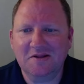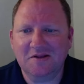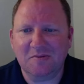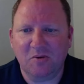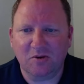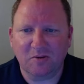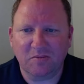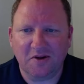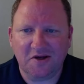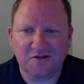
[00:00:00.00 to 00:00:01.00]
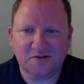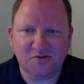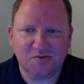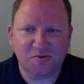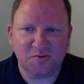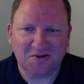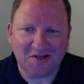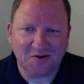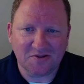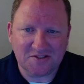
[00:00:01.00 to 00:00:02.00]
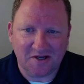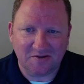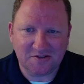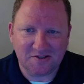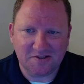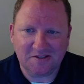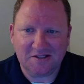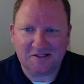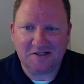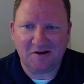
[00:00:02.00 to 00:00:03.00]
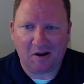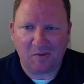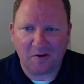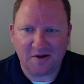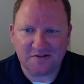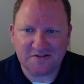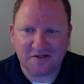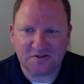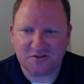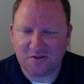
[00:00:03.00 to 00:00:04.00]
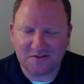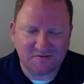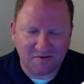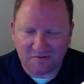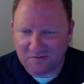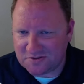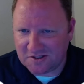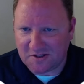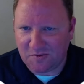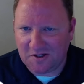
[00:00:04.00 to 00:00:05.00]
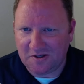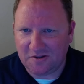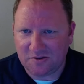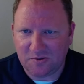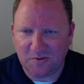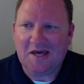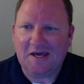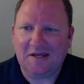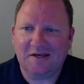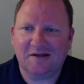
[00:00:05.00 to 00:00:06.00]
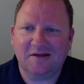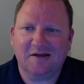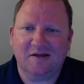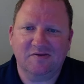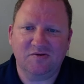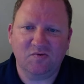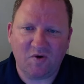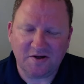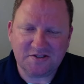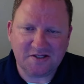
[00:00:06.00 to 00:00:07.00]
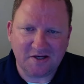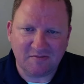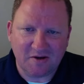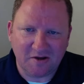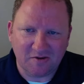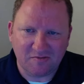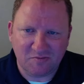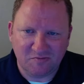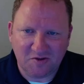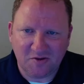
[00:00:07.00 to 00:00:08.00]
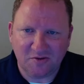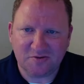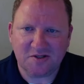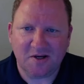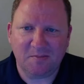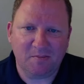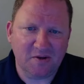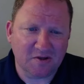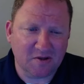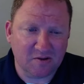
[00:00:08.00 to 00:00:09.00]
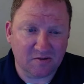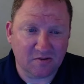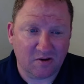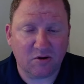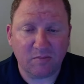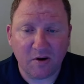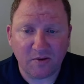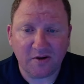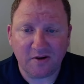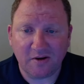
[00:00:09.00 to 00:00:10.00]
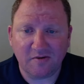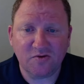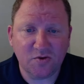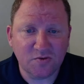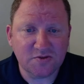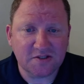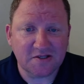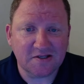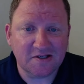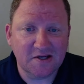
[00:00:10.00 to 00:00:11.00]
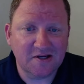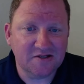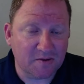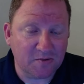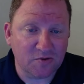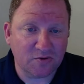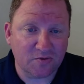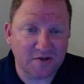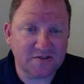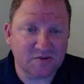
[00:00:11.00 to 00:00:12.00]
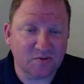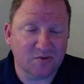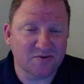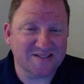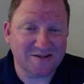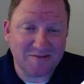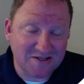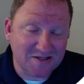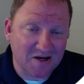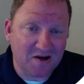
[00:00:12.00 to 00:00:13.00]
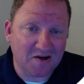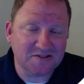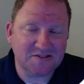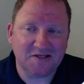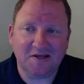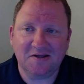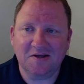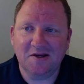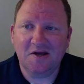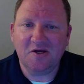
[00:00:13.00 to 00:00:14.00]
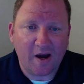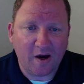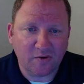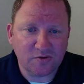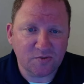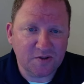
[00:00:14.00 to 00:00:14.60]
the boilerplate to link our style sheet in our head section. So that's the very first thing that we need to do. And if you've watched any of my other videos, I'm a big proponent of using W3 schools, Indian docs, and how do